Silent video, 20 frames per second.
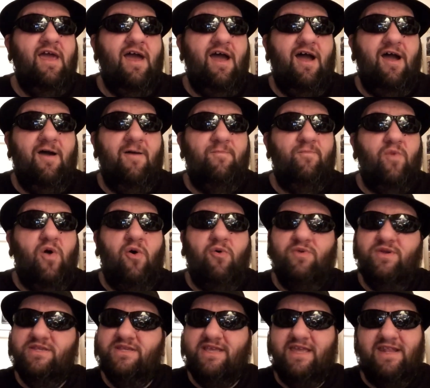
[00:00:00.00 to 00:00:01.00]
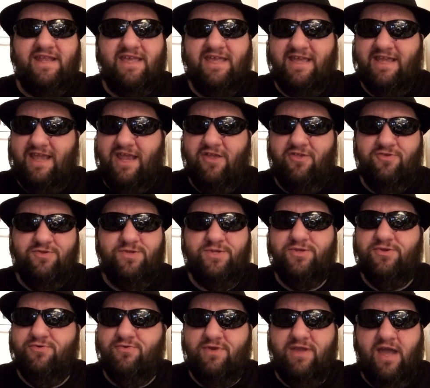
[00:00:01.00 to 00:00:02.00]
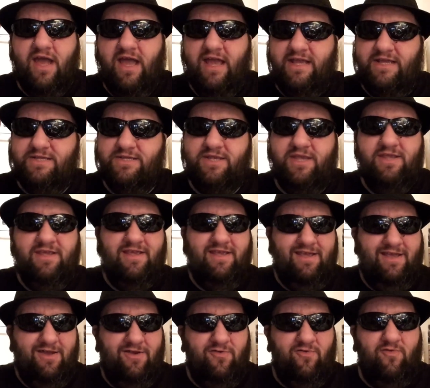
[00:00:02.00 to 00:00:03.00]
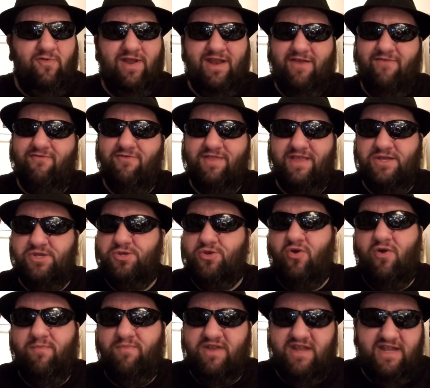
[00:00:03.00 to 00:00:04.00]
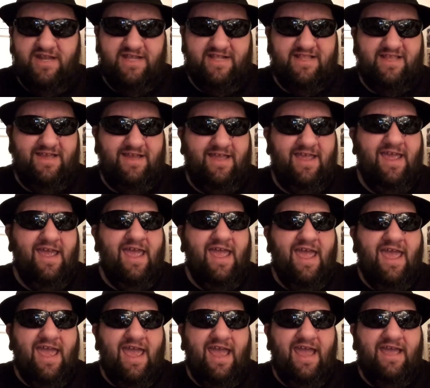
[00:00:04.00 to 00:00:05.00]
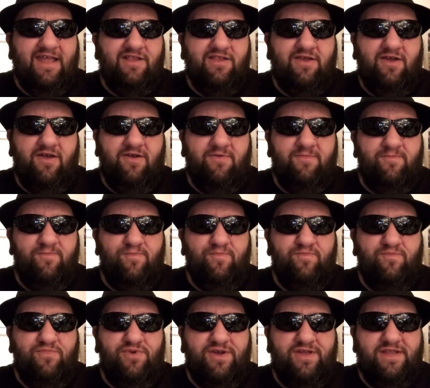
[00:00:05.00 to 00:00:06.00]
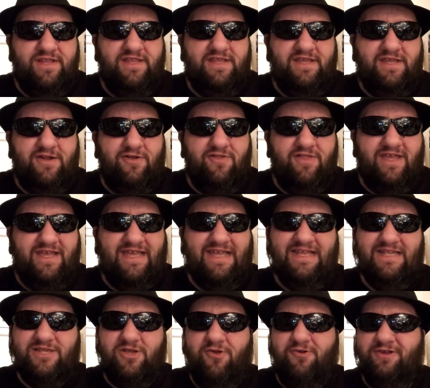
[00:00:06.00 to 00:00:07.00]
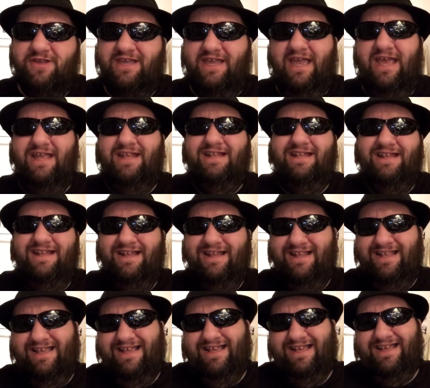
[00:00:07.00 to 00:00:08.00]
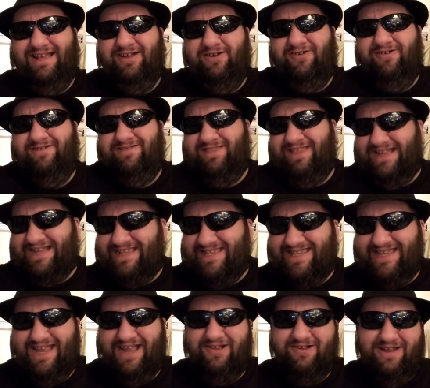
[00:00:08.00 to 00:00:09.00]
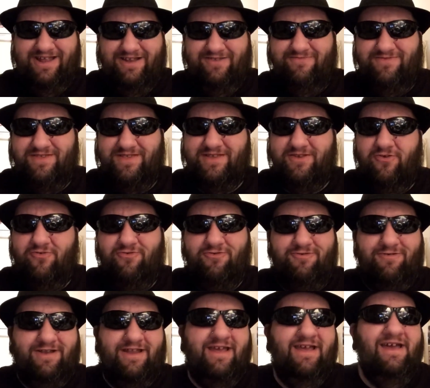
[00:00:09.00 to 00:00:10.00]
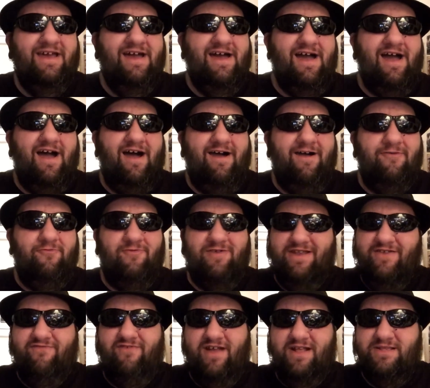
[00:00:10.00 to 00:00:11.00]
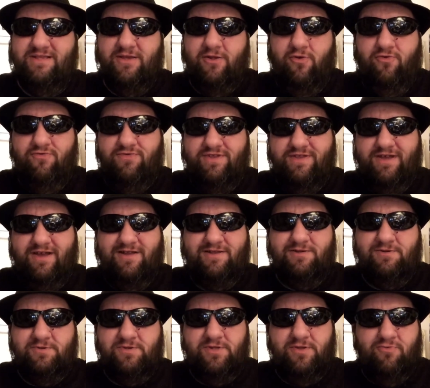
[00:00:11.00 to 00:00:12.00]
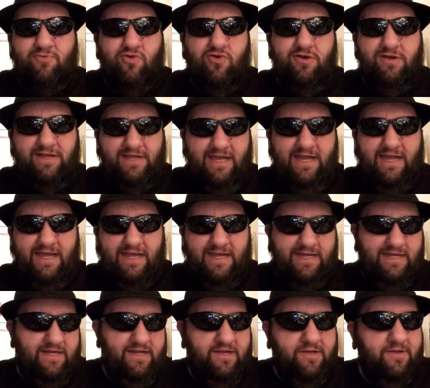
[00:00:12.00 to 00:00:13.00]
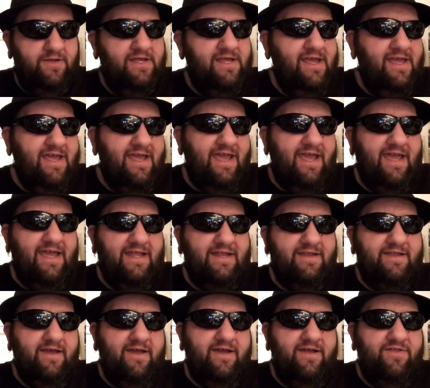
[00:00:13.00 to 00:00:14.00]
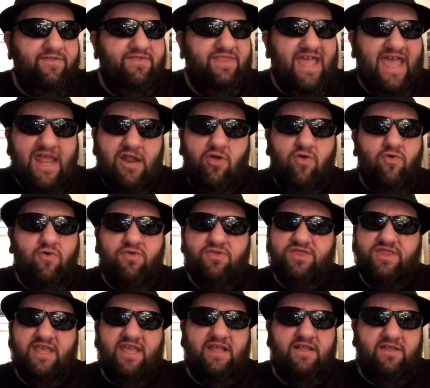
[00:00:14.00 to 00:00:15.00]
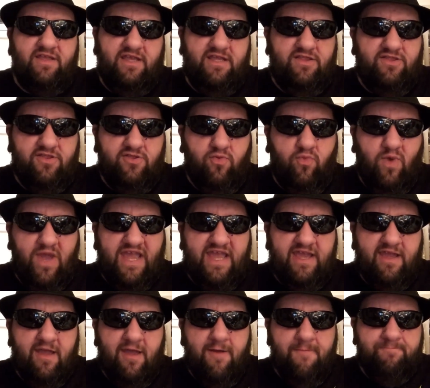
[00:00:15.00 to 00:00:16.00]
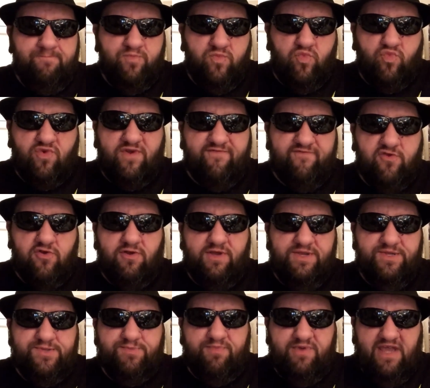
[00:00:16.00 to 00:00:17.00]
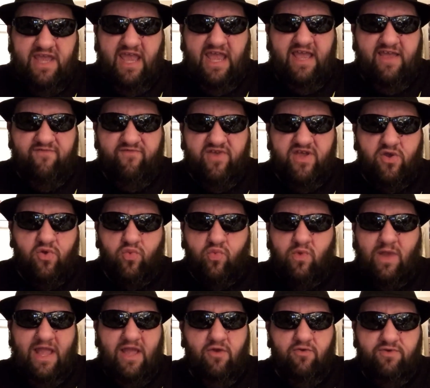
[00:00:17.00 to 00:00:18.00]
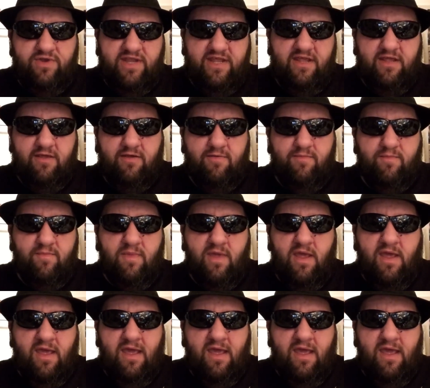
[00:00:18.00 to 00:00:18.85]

Um, always get a kick out of those two guys whenever they show up in anything. And, um, but, you know, like, he's all gay. Like scared out of his gourd uh, when he finds out, oh, the Doctor's the wrong guy, you know. And uh, that whole thing, the way River is behaving around him,